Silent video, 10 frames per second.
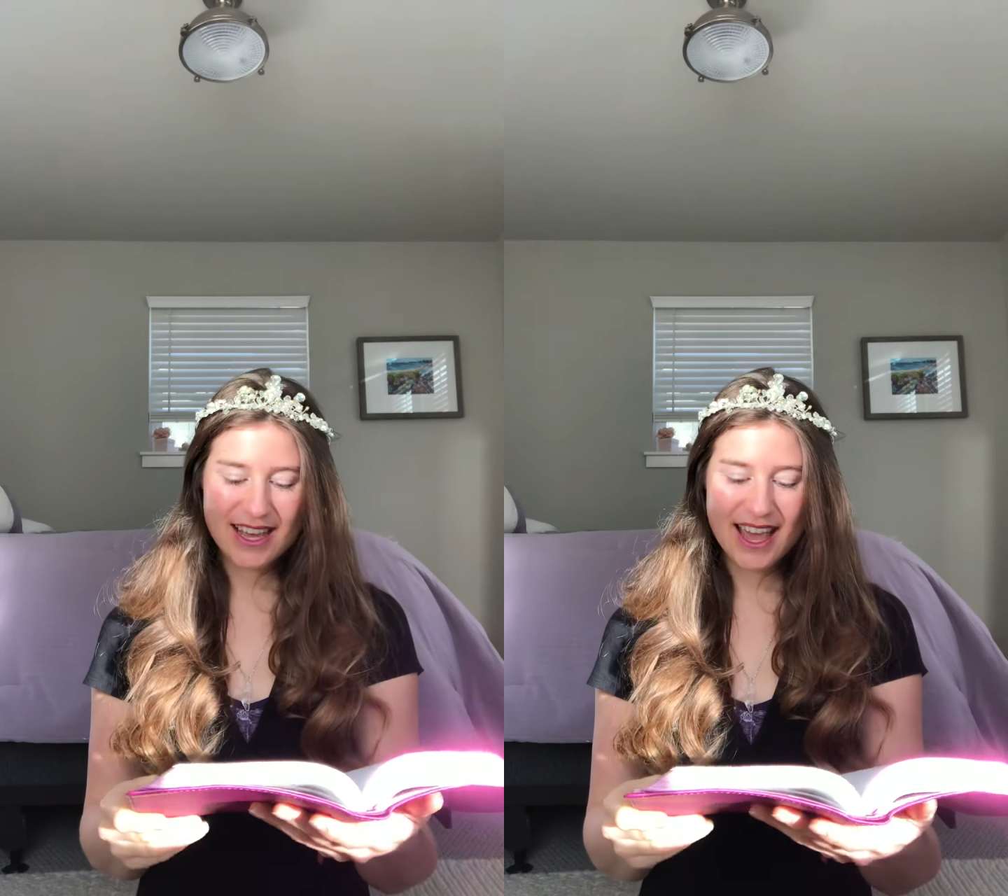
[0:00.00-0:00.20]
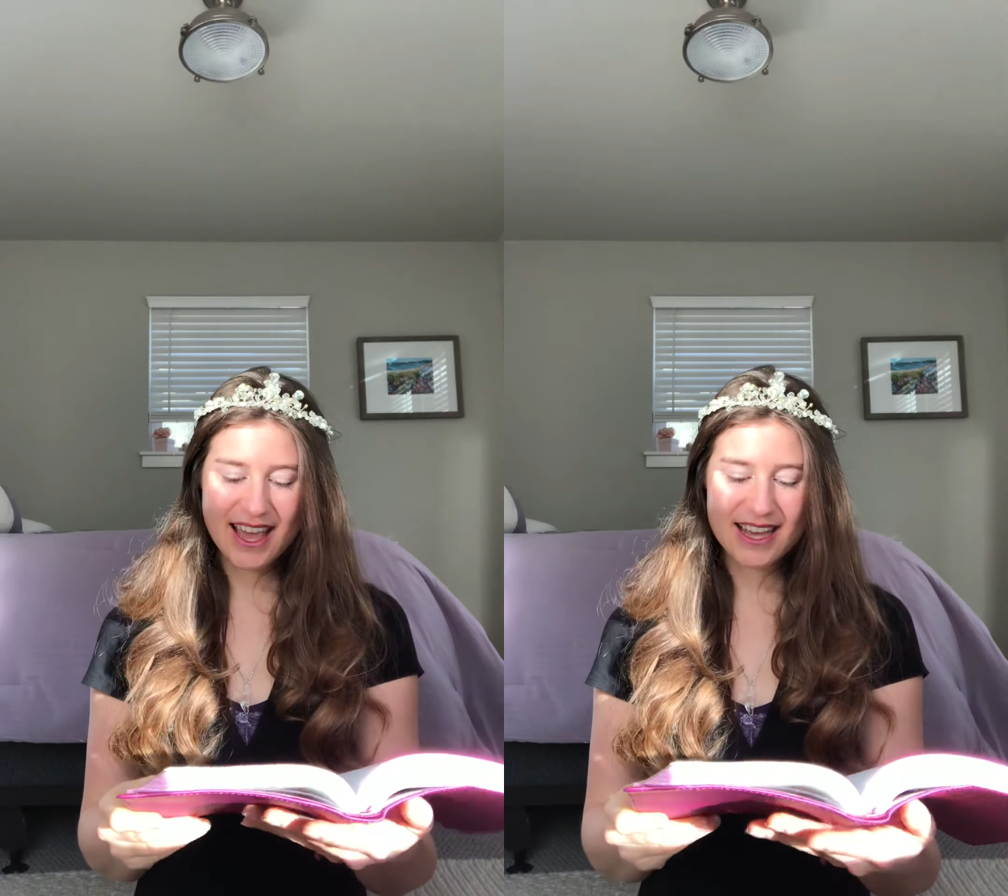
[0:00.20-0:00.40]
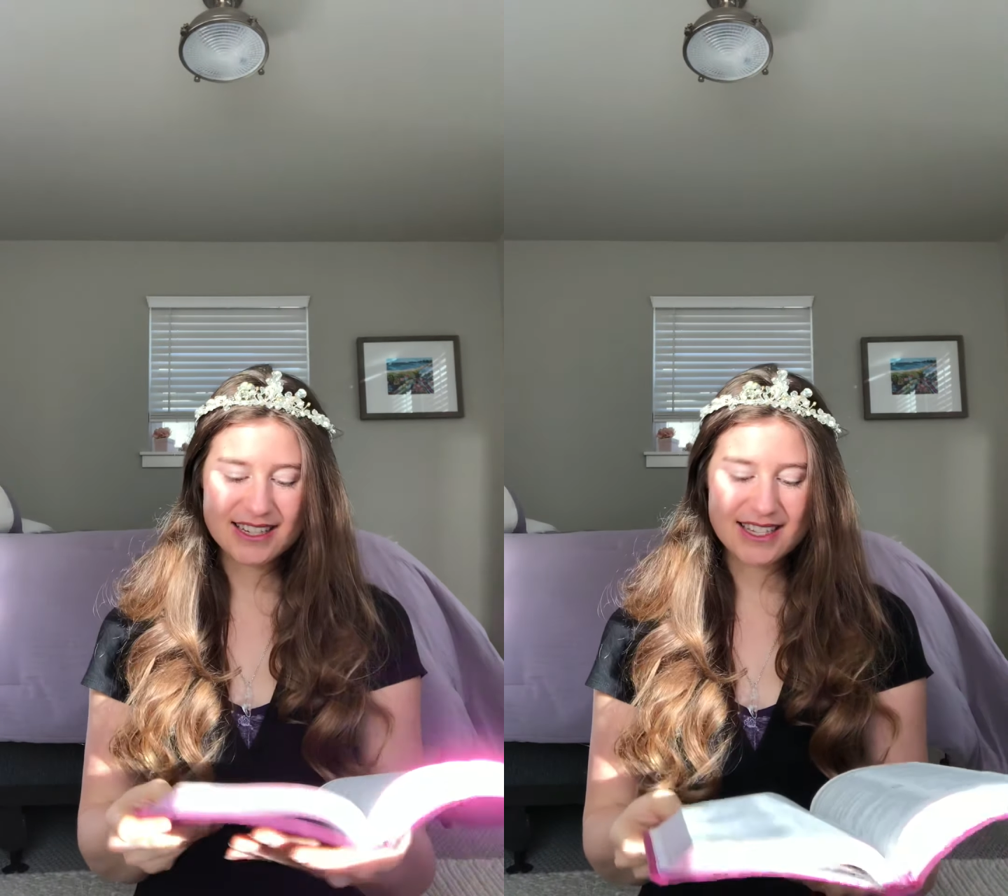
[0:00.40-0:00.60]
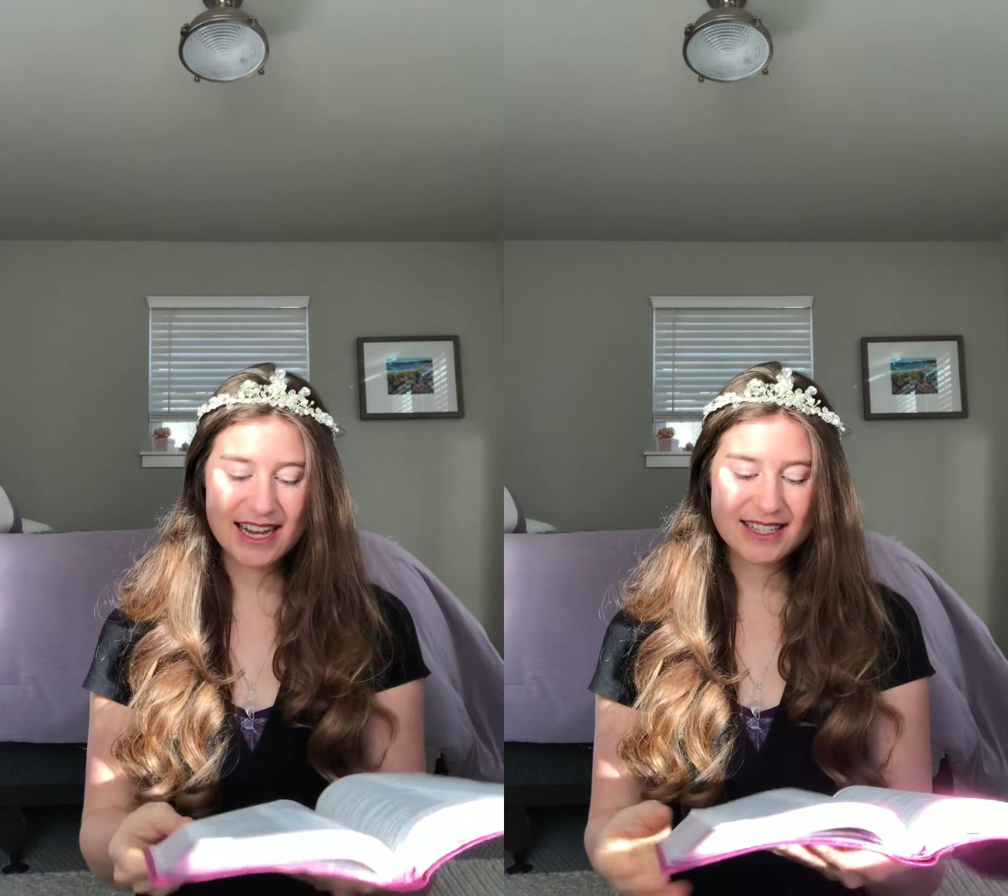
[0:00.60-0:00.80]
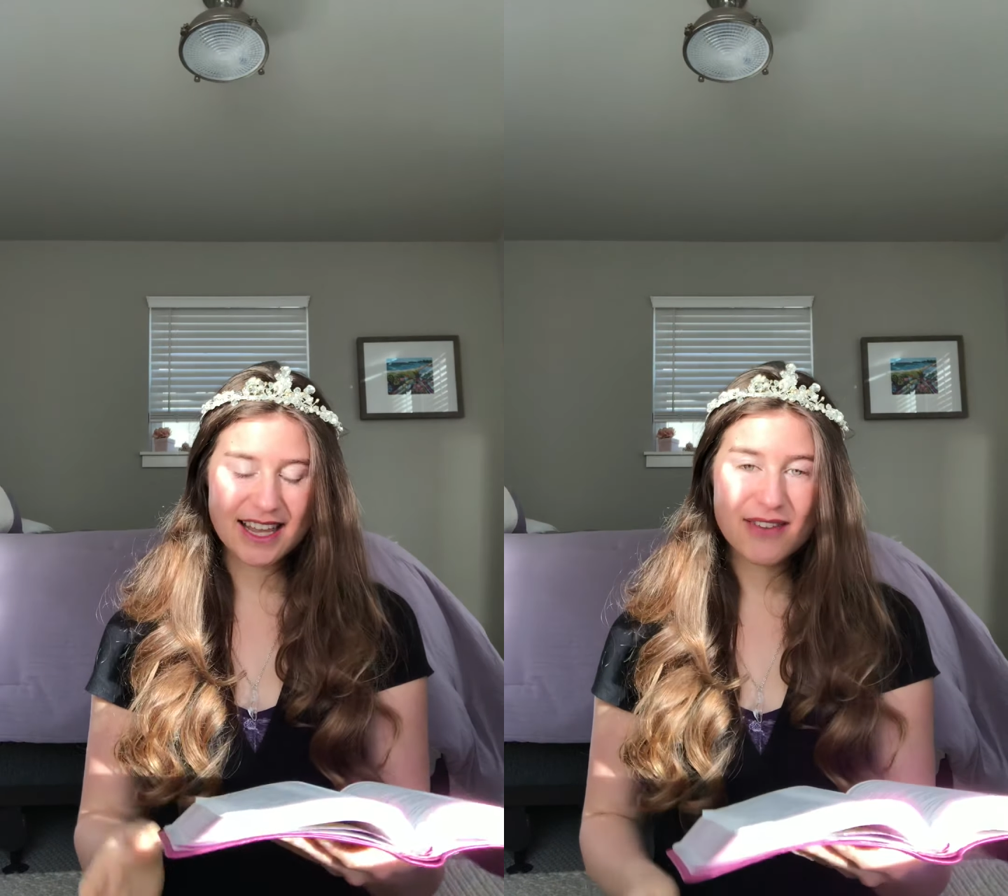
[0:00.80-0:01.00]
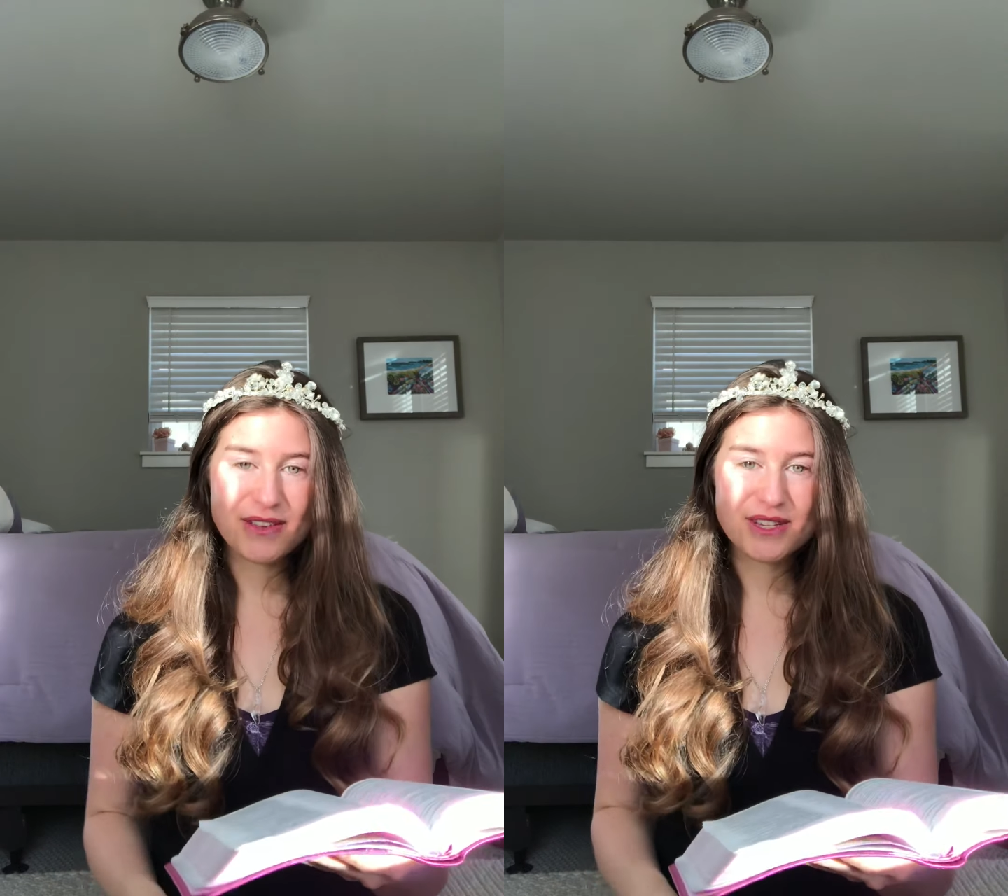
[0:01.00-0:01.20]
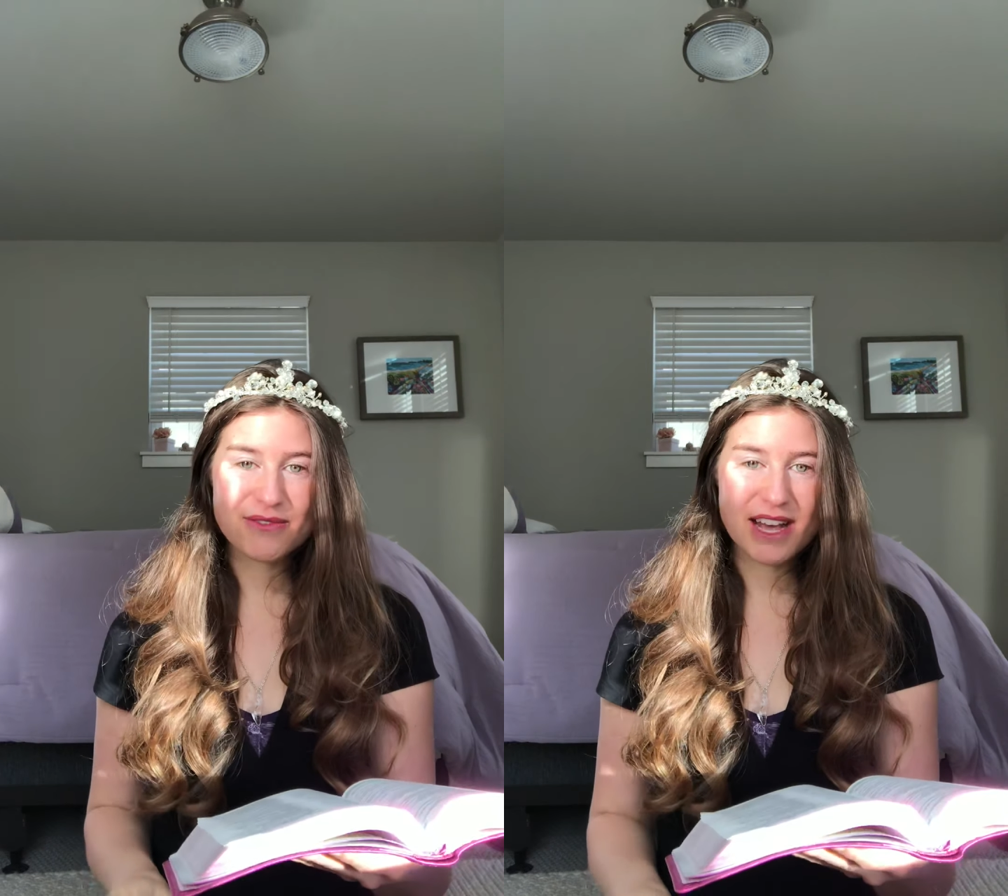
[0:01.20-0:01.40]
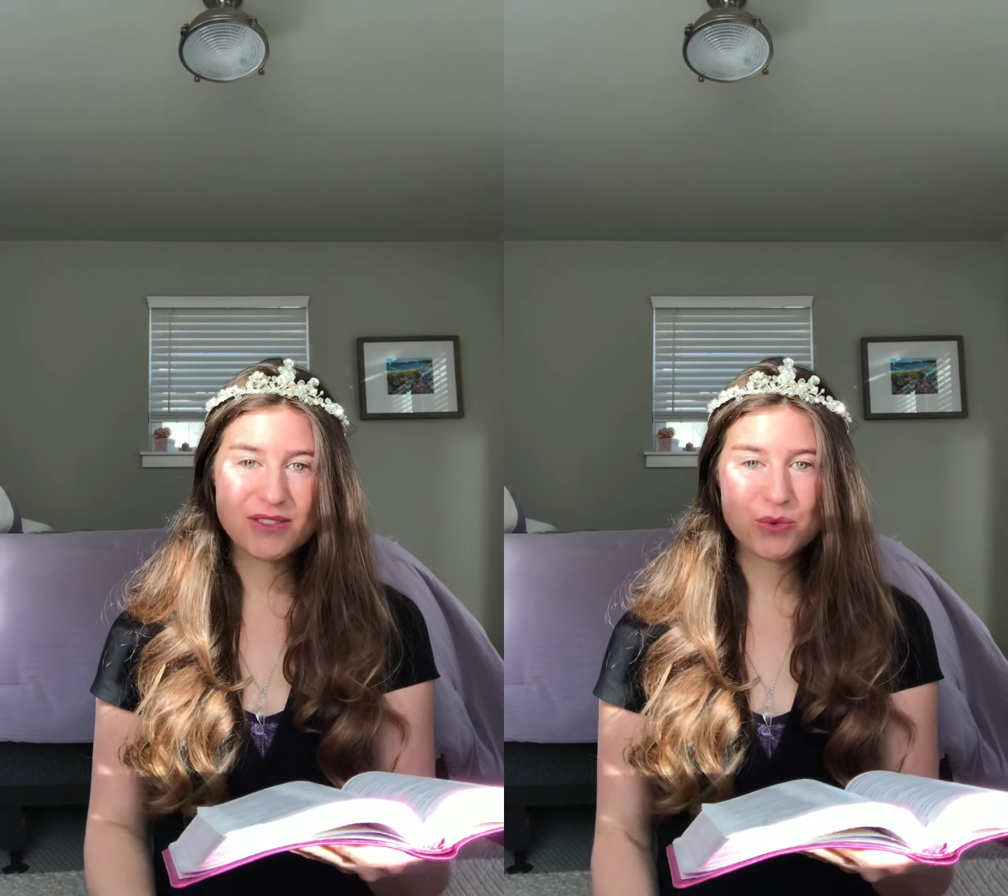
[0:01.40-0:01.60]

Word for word: And Isaiah 55,